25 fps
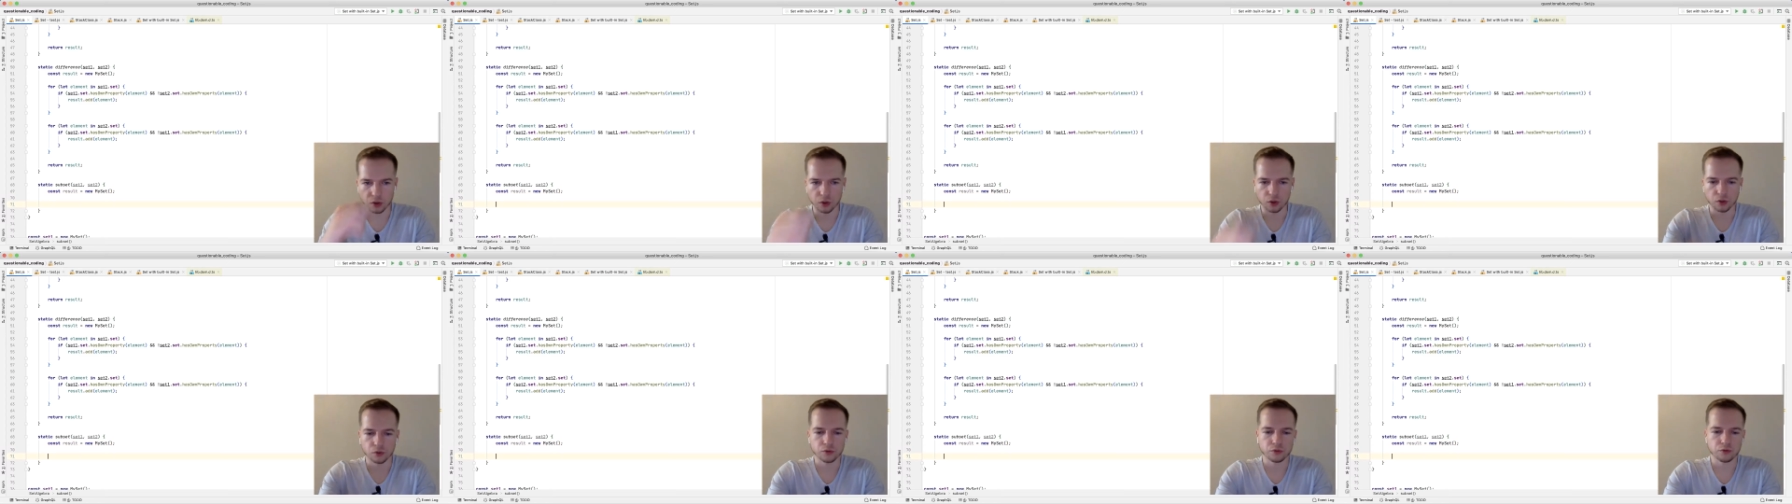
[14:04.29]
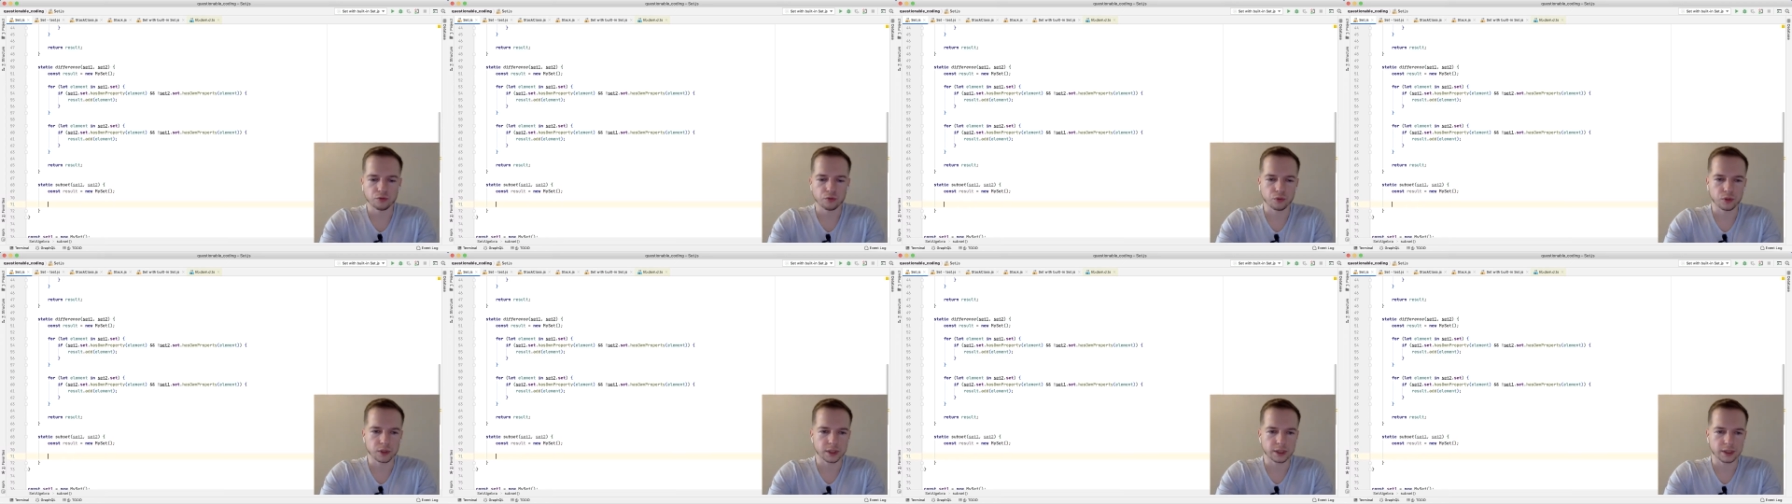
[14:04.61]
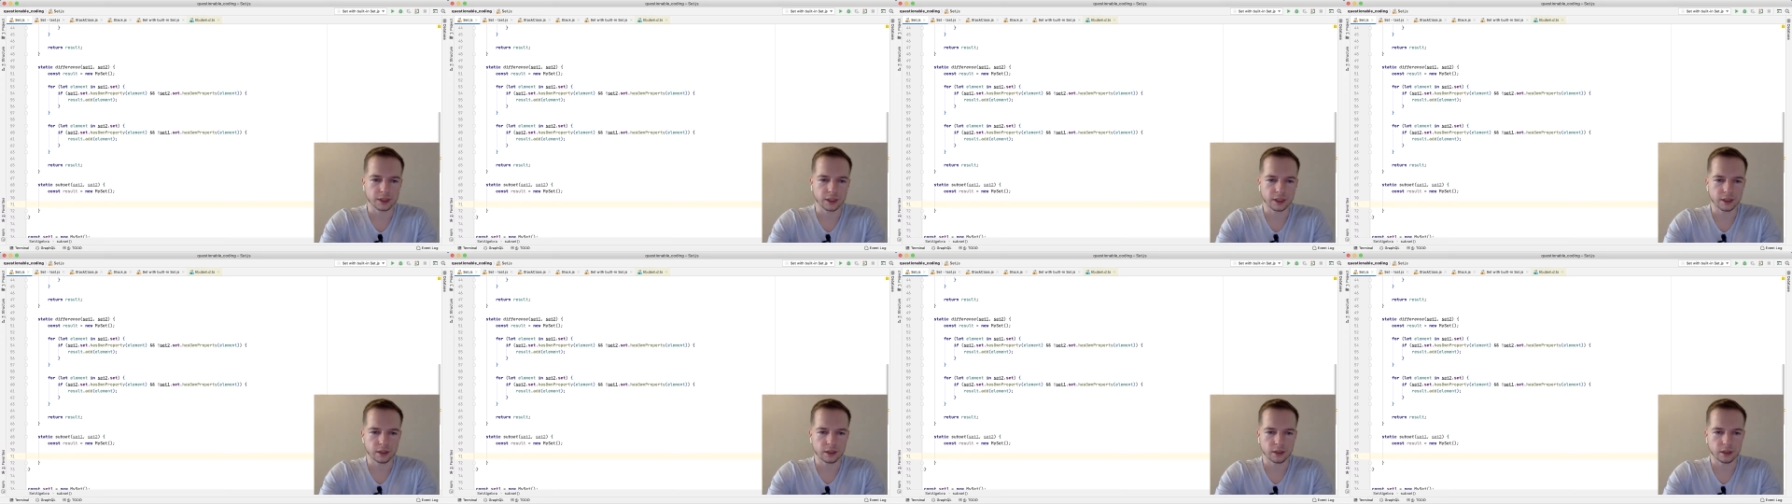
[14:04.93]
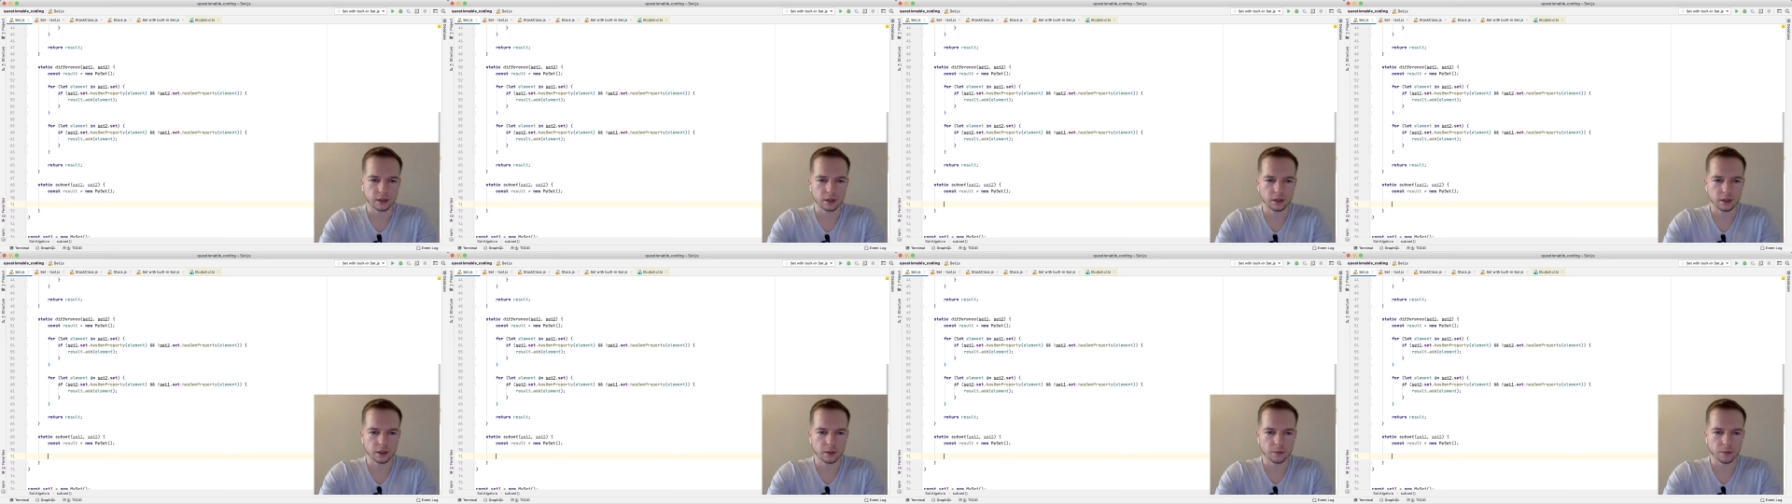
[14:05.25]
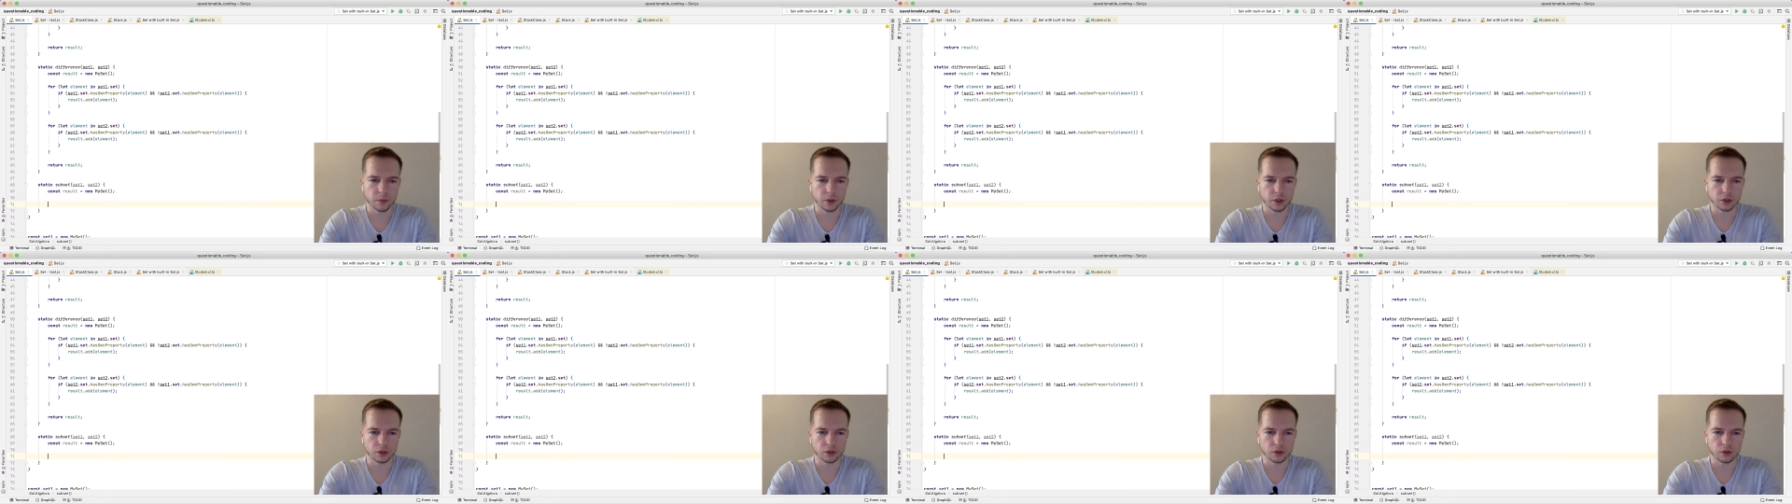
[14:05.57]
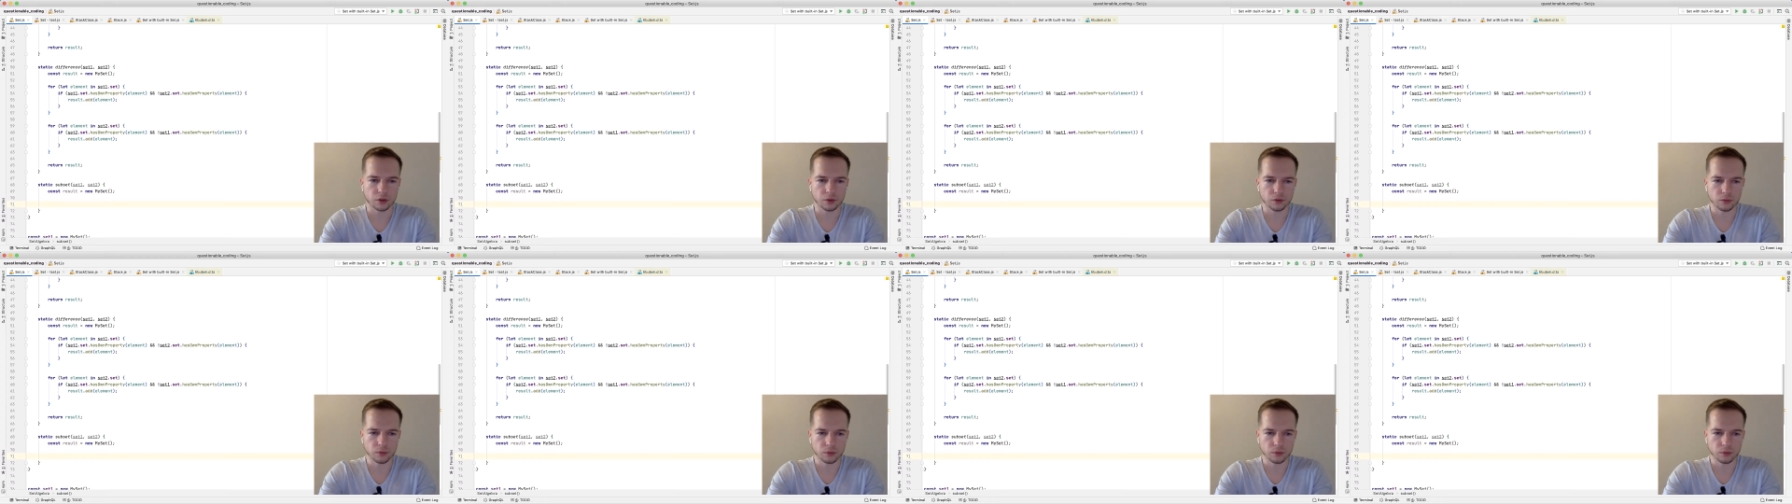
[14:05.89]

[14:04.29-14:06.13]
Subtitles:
go through a set number 2.